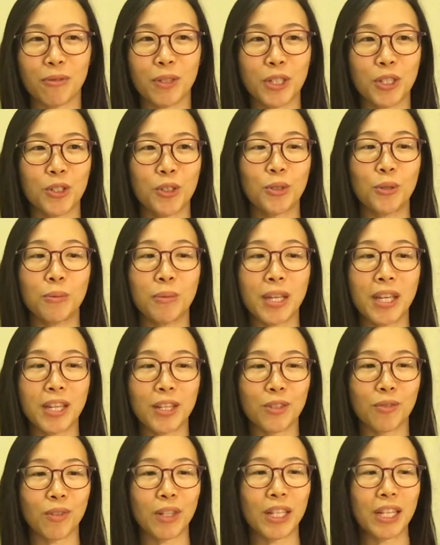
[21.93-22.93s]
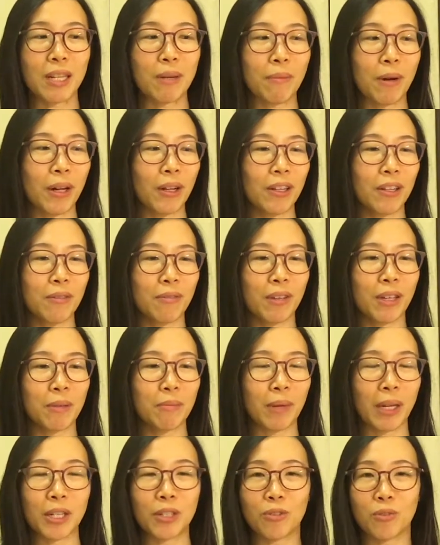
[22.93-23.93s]
which to me is really about living
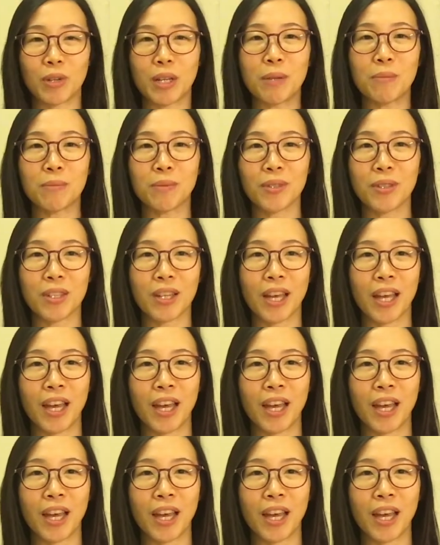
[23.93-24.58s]
my dreams